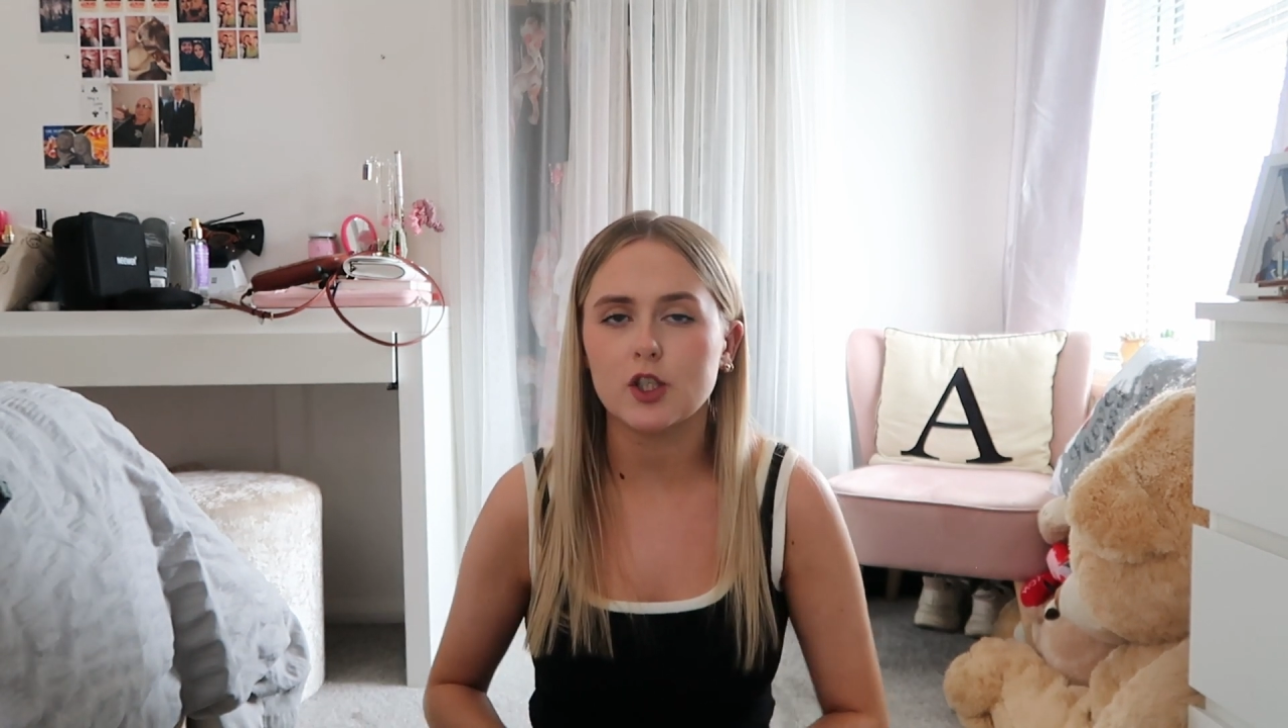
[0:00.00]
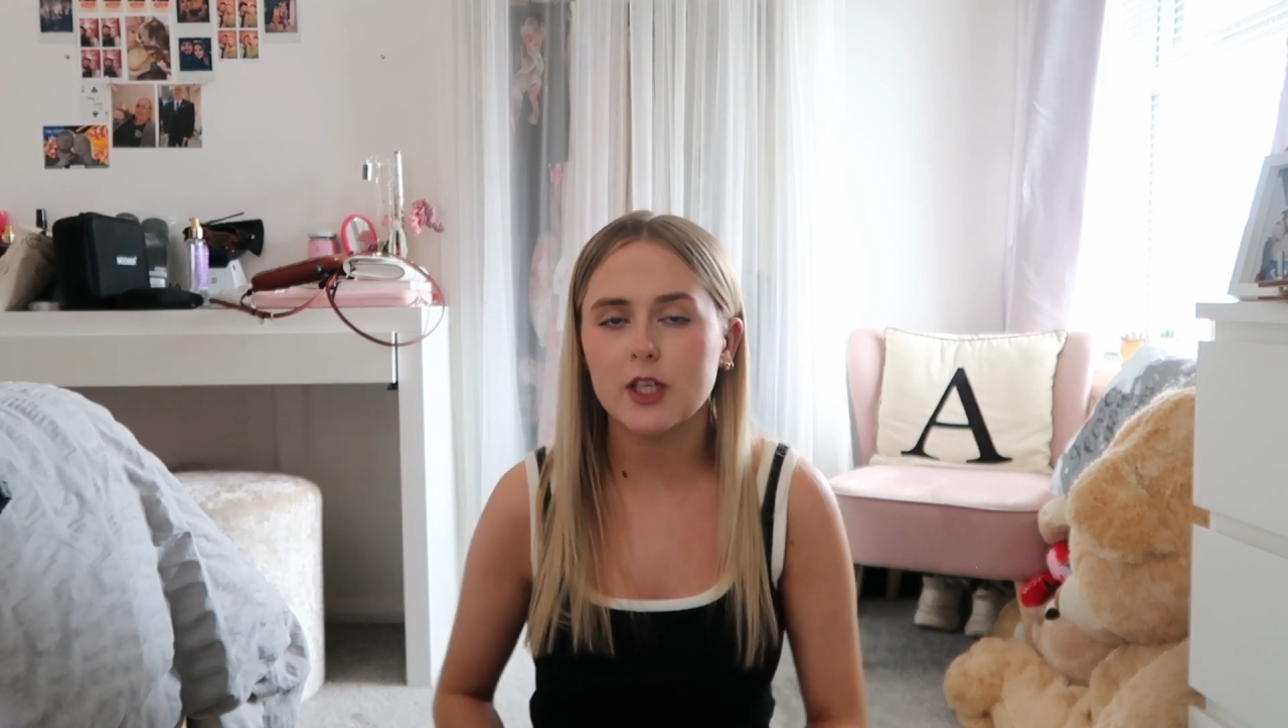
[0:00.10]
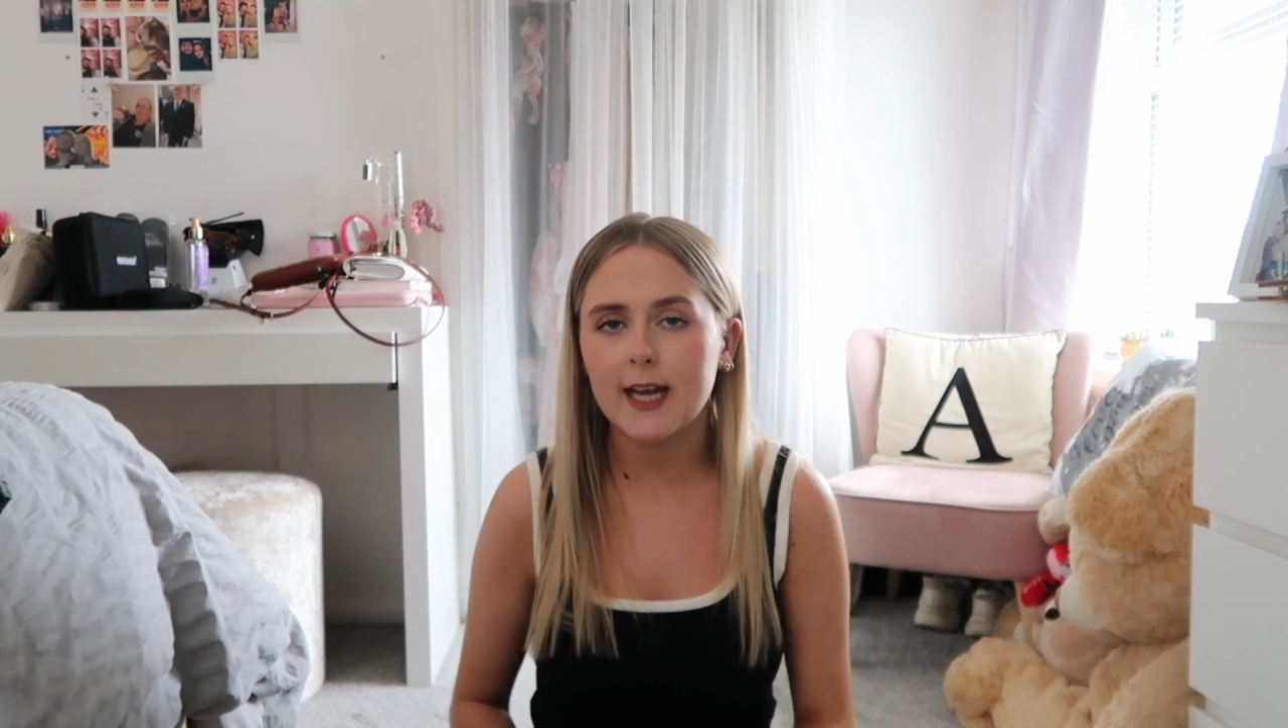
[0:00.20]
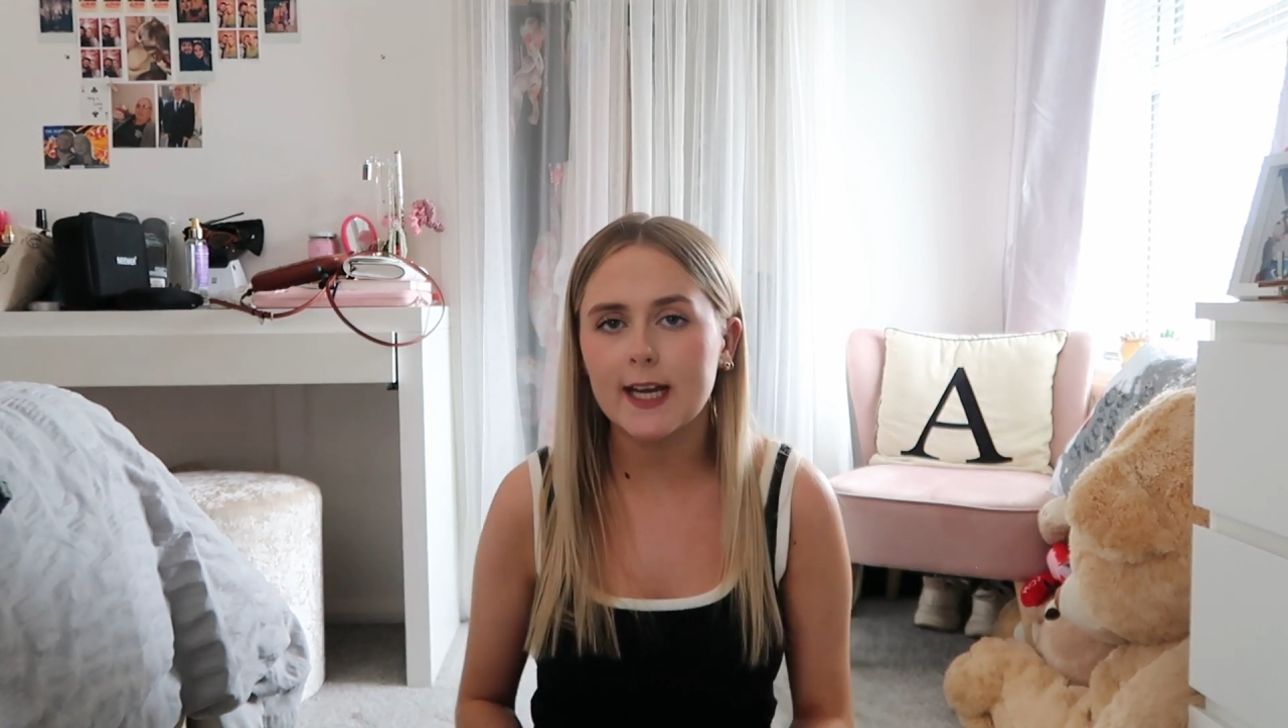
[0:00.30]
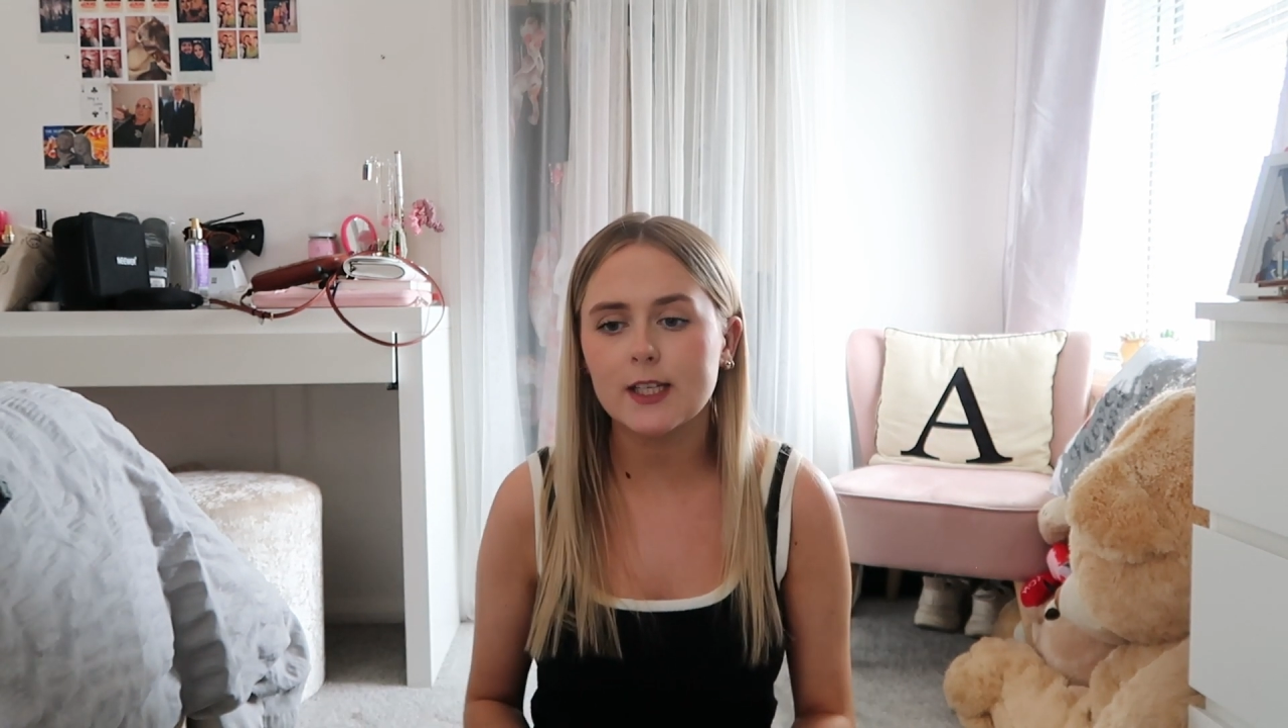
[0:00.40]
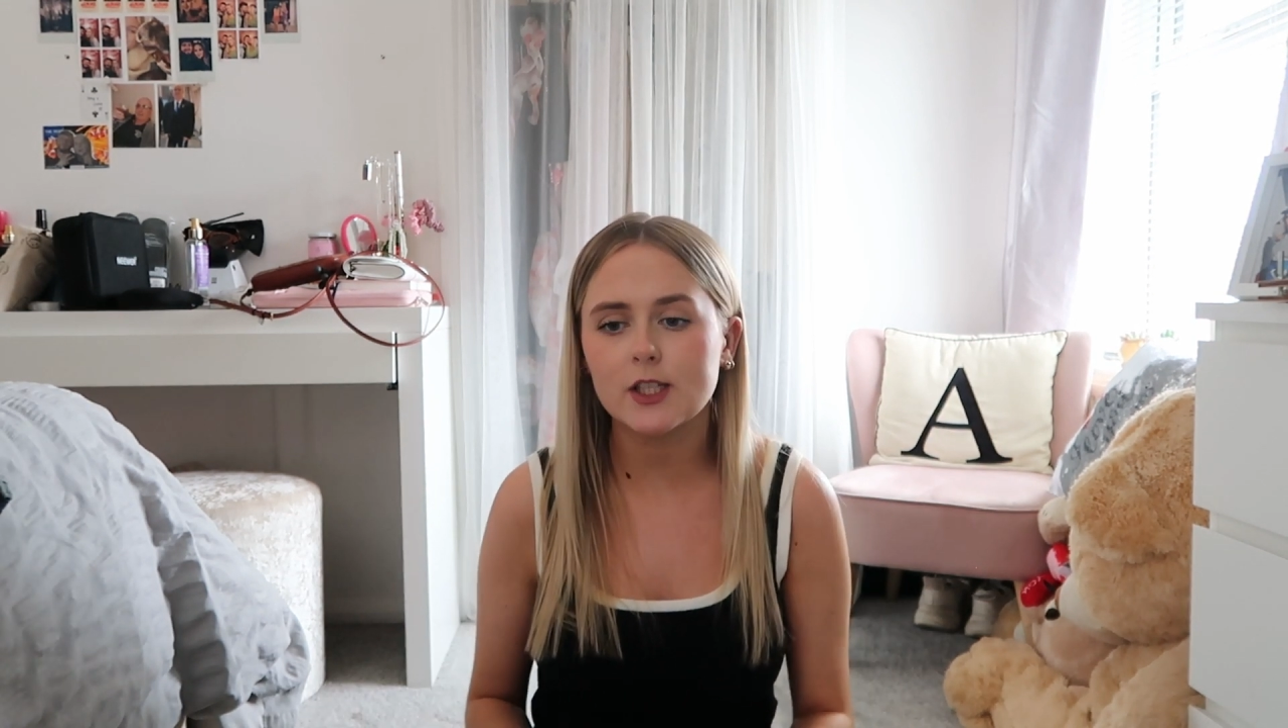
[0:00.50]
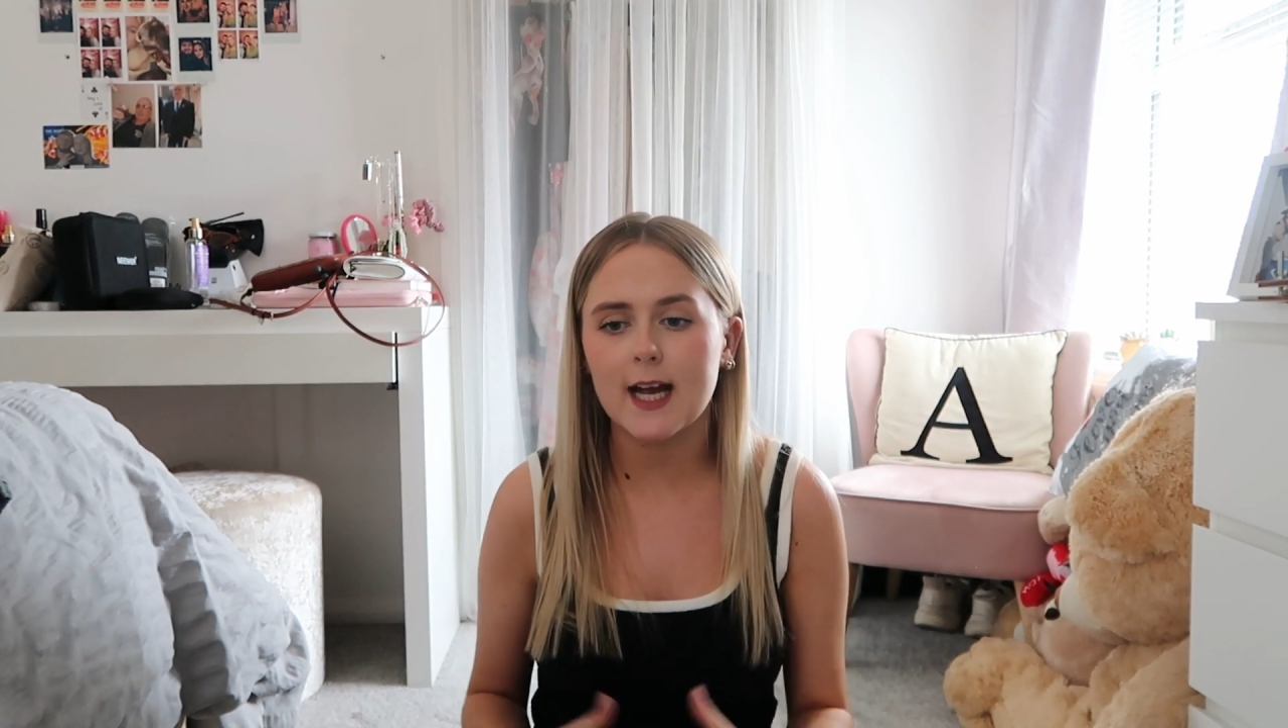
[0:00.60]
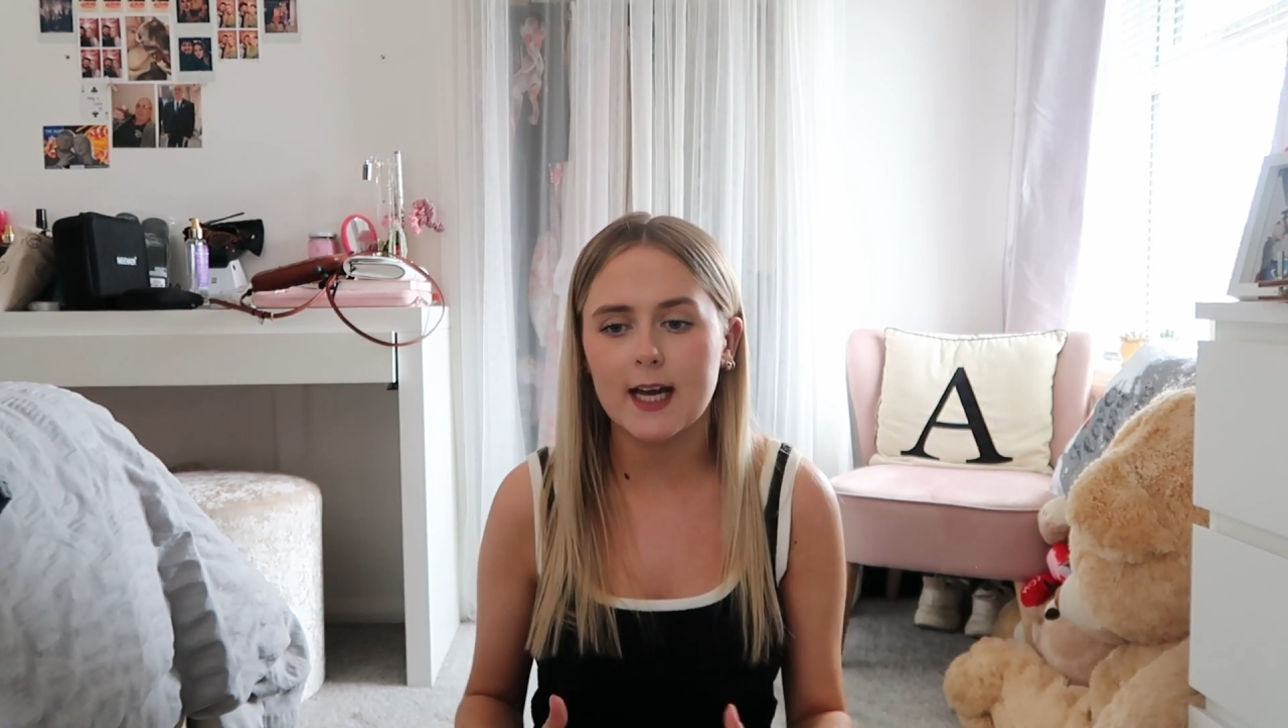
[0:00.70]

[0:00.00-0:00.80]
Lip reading: to change,